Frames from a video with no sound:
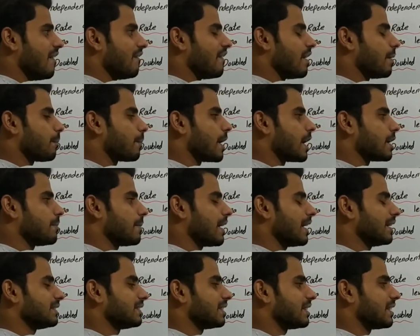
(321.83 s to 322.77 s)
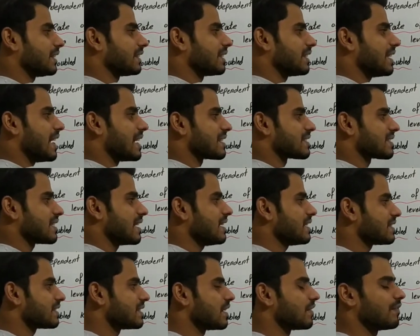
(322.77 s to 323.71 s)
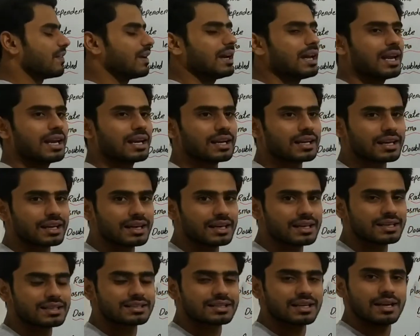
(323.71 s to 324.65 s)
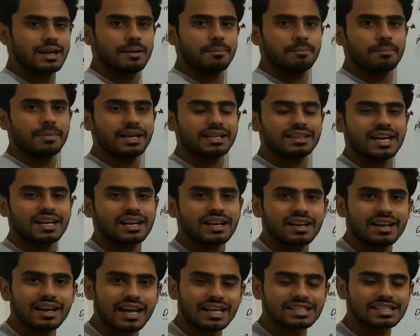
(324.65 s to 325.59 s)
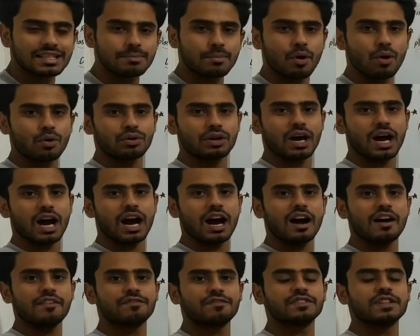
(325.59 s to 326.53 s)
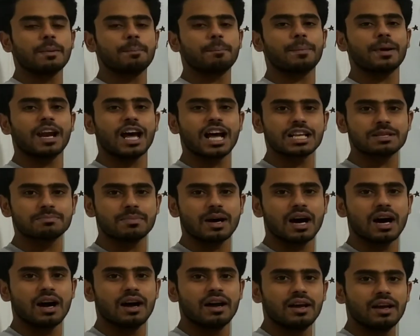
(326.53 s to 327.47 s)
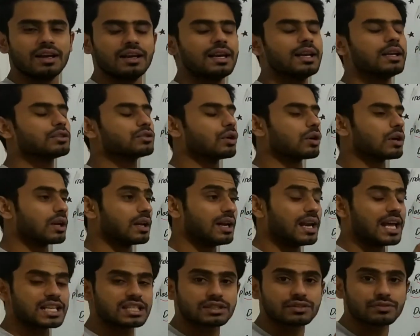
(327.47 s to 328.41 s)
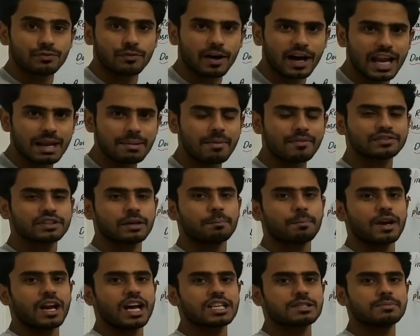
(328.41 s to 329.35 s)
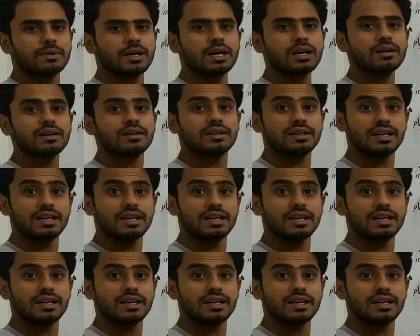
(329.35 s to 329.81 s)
When plasma concentration at steady state will increase, means that less amount of the plasma, less volume of the plasma